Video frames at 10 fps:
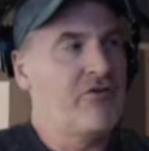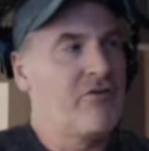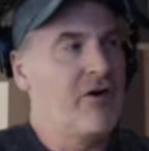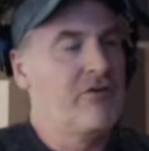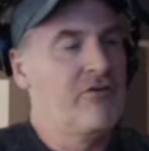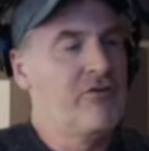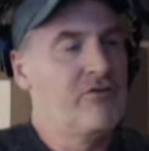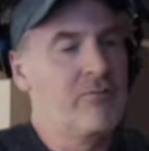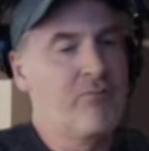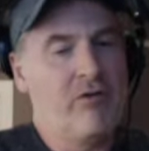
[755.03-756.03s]
director
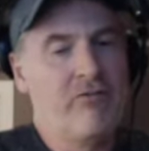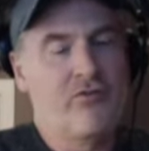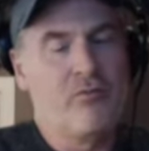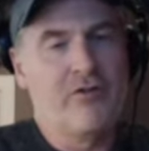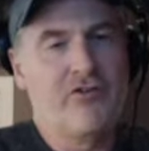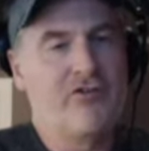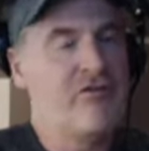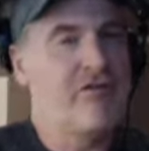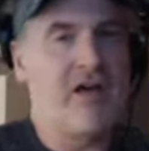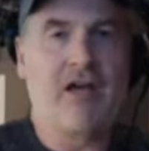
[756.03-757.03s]
to breakfast once just to
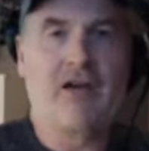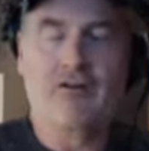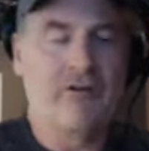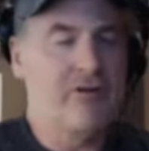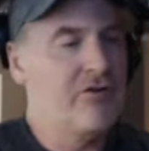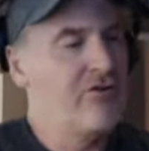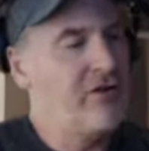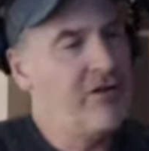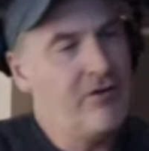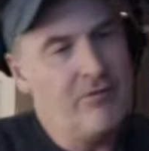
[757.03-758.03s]
thank her. I said,
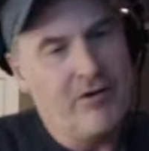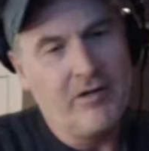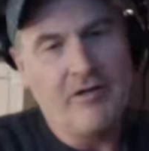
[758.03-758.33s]
"You know what?